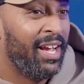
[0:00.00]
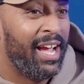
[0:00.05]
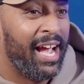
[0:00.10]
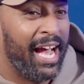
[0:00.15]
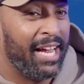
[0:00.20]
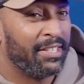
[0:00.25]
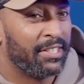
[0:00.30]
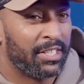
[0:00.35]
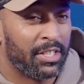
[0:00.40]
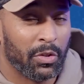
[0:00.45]

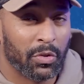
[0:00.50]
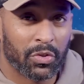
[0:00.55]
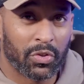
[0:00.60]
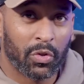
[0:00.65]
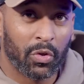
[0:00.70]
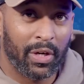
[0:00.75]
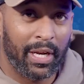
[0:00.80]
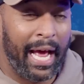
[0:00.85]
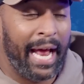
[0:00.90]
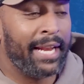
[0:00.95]
and still
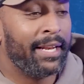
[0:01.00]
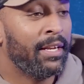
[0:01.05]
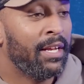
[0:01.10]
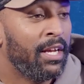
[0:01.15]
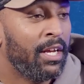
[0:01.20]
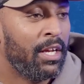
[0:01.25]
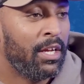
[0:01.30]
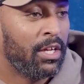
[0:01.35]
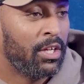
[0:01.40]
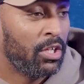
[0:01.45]
scored. And
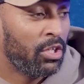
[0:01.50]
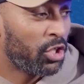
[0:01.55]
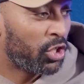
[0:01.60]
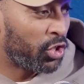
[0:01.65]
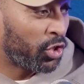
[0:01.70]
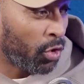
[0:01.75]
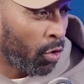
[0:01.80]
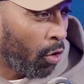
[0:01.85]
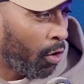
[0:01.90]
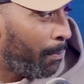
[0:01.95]

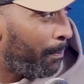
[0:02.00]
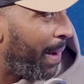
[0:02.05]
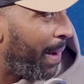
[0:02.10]
short